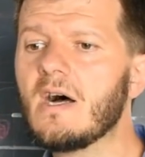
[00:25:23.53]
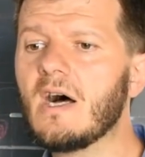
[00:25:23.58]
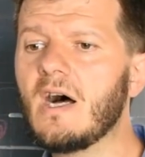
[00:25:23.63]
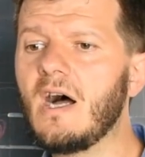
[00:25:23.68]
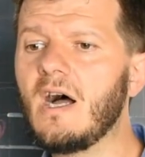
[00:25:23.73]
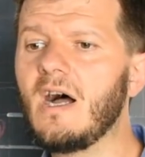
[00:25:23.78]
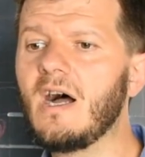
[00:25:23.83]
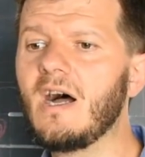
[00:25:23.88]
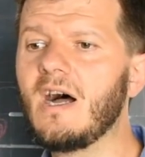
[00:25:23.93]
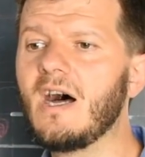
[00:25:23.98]

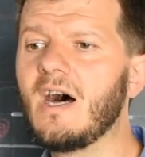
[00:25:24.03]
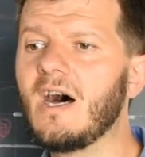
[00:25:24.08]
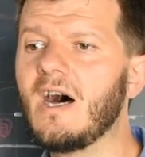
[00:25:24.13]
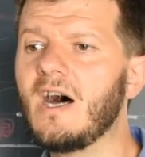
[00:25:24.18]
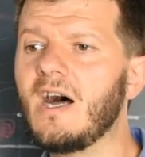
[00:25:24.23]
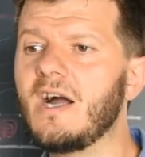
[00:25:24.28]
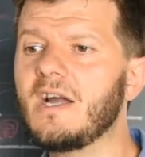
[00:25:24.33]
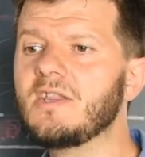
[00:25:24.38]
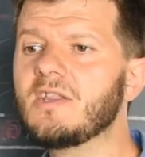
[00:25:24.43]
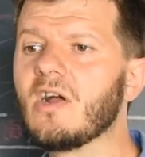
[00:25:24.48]

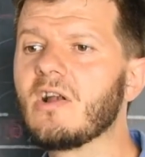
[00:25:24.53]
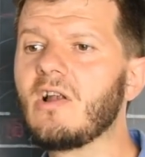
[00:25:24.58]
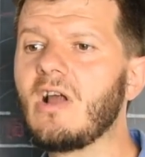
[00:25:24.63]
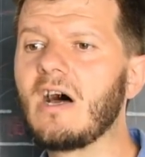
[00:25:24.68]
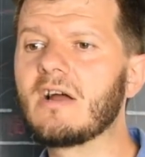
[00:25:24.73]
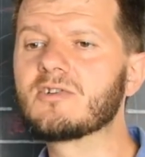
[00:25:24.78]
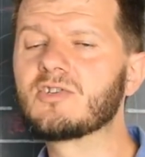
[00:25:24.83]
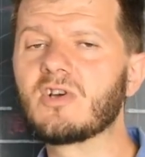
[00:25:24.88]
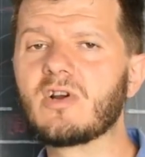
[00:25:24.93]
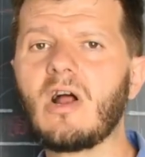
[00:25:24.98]
in a
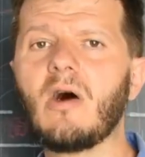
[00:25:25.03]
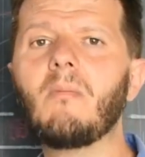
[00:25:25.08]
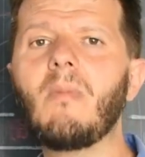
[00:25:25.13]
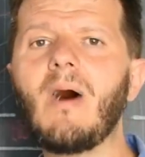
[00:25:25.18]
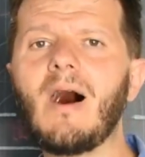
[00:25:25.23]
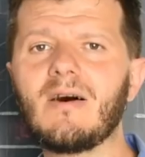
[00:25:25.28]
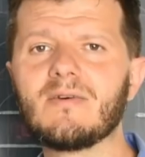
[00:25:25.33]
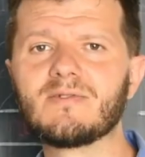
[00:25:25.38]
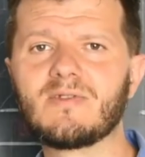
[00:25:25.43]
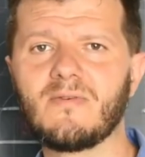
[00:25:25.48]
larger
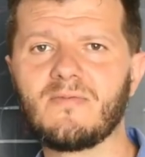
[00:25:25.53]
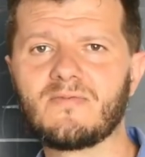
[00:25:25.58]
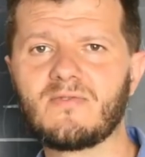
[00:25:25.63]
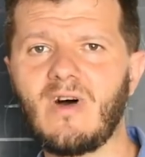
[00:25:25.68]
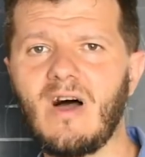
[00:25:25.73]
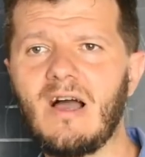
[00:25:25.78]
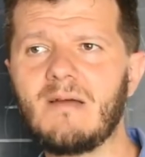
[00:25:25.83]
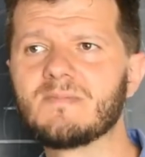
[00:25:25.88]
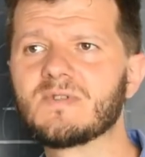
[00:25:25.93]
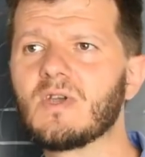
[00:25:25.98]
amount of
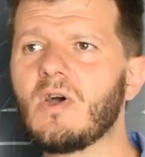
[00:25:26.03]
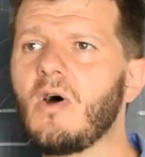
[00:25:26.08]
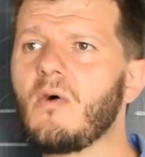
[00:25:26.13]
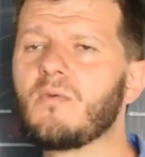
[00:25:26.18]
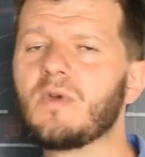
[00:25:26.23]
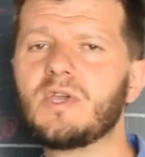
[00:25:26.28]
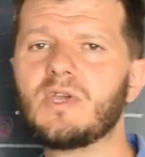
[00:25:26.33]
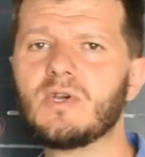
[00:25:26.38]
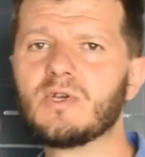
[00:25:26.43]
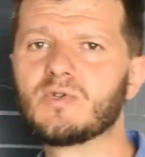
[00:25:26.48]
time. So
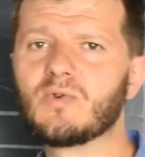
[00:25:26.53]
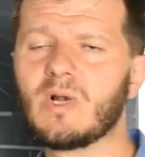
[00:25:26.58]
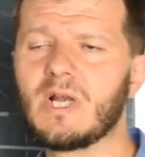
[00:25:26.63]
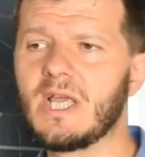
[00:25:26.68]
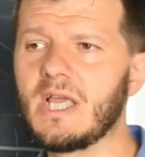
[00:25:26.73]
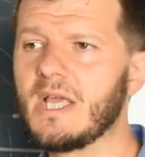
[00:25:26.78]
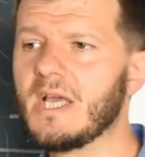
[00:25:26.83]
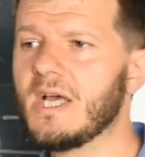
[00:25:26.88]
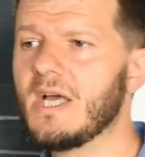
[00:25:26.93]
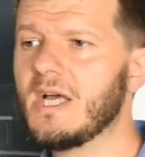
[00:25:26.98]
we
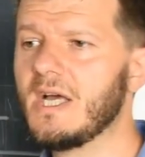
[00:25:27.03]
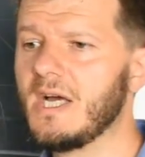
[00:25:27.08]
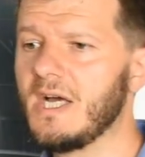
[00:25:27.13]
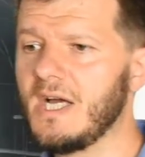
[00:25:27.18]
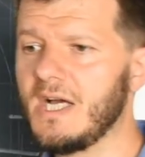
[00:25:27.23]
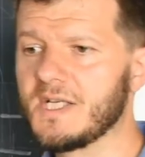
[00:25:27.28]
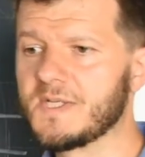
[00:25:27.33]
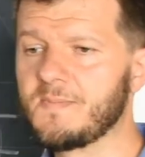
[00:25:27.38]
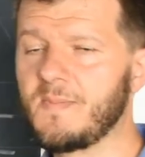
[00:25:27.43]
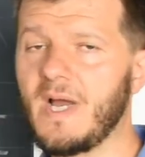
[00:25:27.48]
usually
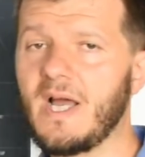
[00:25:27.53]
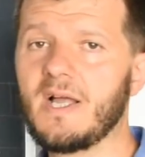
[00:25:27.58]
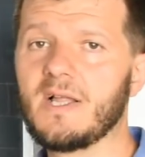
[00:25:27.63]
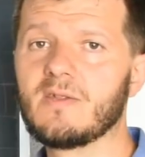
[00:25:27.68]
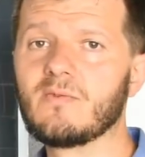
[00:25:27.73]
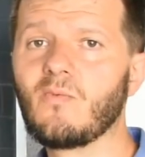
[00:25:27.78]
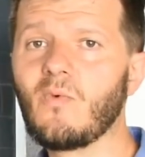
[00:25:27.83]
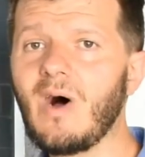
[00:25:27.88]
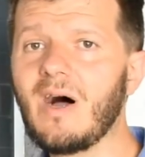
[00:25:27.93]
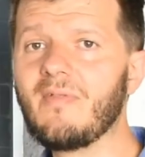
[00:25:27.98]

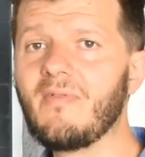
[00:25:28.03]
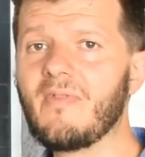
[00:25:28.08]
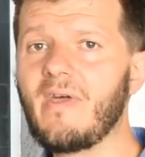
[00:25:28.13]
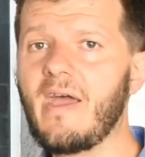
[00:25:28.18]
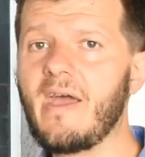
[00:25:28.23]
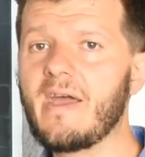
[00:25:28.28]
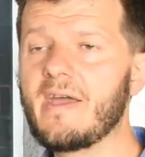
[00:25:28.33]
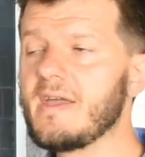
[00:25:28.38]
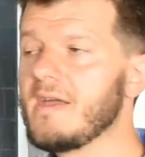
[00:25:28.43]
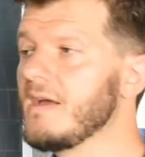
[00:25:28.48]
spend one
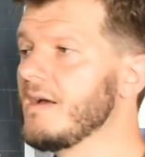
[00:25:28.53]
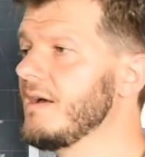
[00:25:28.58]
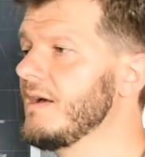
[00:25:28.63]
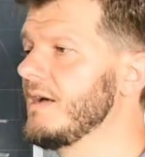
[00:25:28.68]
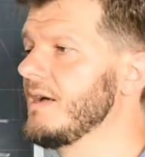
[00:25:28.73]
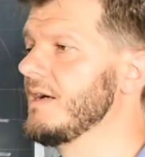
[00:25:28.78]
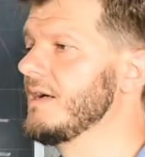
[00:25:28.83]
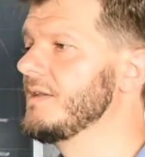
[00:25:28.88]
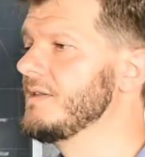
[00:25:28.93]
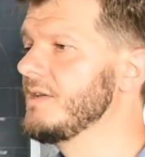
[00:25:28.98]
day,
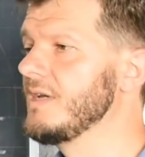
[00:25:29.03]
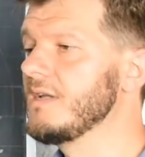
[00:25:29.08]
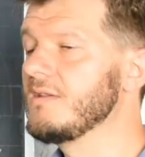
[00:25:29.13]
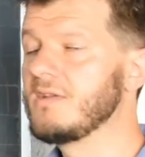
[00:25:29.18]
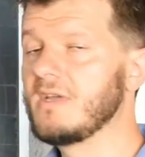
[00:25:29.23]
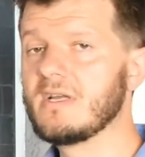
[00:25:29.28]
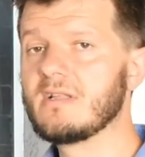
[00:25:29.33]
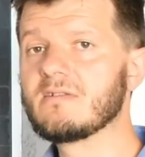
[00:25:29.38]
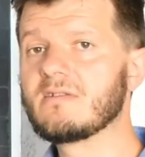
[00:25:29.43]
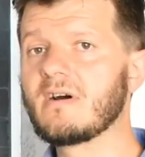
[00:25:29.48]

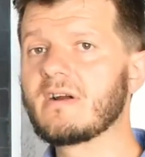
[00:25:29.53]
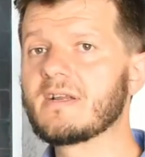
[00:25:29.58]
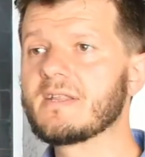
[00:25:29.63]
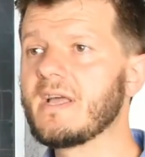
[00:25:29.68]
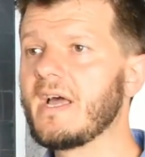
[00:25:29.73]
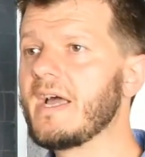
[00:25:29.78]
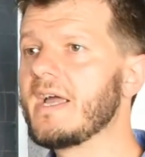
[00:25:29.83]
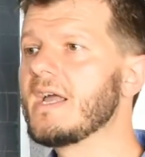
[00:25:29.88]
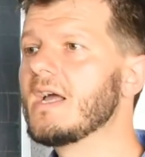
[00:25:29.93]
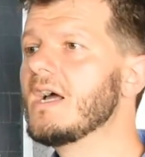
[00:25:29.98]
the entire
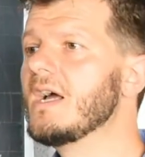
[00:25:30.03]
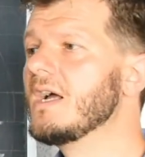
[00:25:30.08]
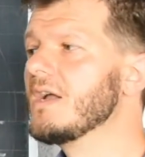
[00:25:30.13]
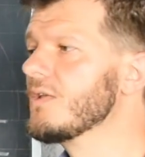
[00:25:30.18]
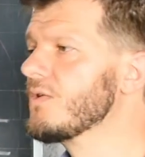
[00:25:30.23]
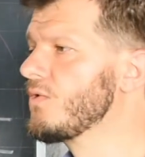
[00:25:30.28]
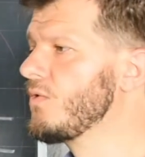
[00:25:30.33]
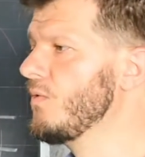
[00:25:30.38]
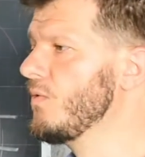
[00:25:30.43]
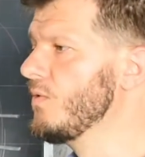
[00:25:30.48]
day,
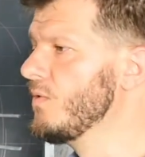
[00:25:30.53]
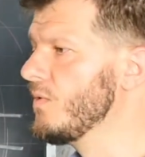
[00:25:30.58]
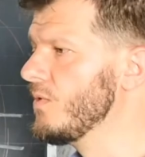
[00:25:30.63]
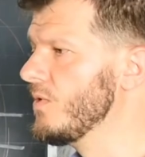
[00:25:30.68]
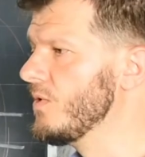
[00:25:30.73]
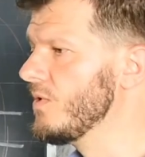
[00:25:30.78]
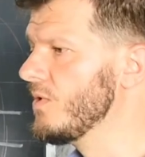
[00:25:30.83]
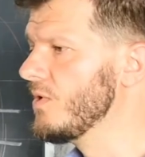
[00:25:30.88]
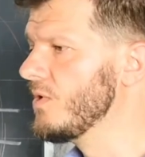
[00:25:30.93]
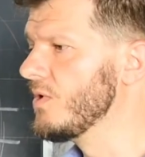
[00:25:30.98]

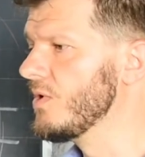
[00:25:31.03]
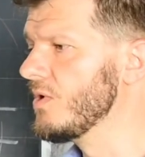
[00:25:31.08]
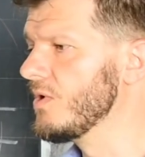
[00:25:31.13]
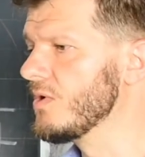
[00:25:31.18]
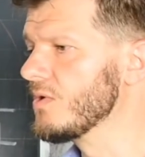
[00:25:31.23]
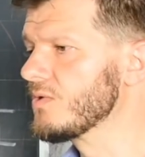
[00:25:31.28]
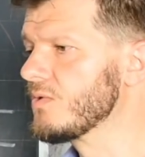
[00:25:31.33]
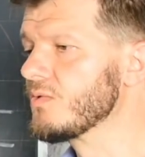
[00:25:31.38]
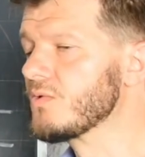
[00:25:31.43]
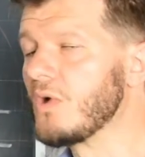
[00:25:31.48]

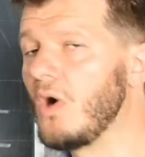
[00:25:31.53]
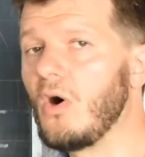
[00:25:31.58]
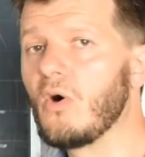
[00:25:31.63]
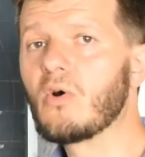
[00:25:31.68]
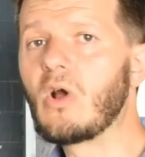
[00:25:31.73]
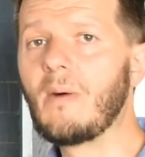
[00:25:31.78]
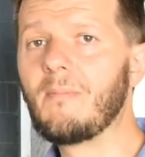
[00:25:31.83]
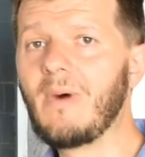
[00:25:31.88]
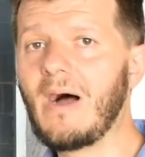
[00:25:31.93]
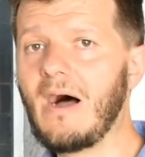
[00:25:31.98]
to
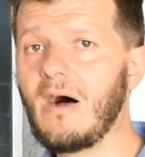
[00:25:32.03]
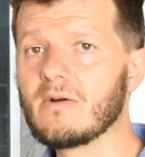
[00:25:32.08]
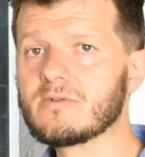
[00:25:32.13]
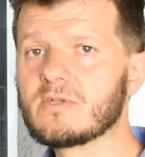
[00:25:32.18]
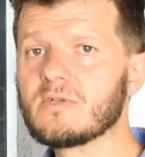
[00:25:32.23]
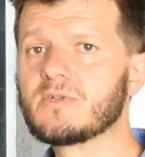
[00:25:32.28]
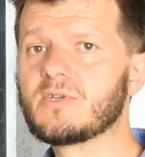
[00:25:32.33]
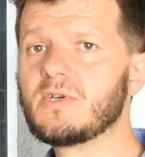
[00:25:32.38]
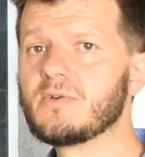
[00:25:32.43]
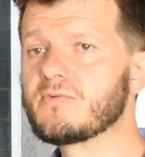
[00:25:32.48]
talk
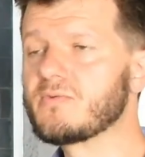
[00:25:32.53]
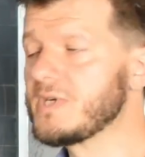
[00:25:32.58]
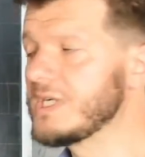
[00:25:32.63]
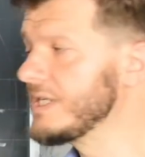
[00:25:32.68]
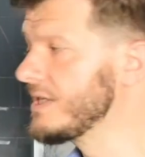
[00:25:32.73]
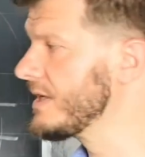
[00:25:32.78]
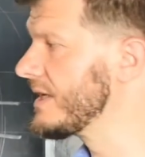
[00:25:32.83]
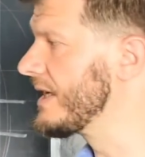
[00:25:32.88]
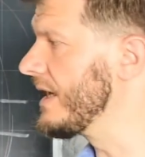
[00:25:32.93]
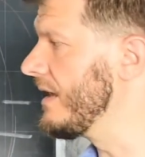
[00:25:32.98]
about
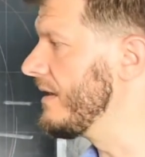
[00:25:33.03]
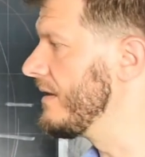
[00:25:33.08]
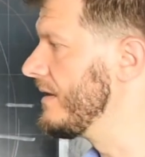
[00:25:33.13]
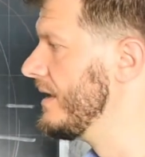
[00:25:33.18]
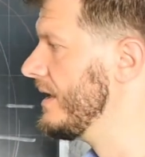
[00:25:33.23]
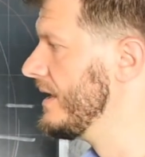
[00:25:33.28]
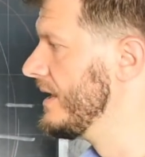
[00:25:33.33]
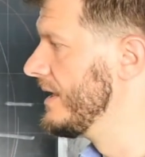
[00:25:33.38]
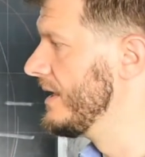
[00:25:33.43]
theoretical